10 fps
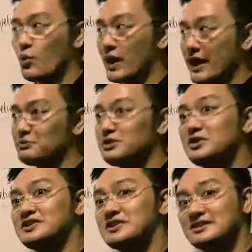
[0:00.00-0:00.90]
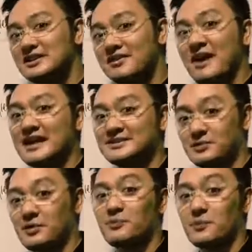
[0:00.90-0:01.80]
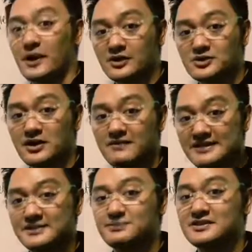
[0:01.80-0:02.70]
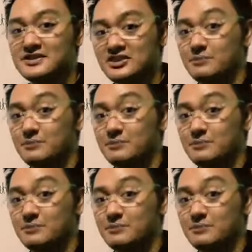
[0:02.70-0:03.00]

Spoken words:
Or when will you discontinue aspirin prior to invasive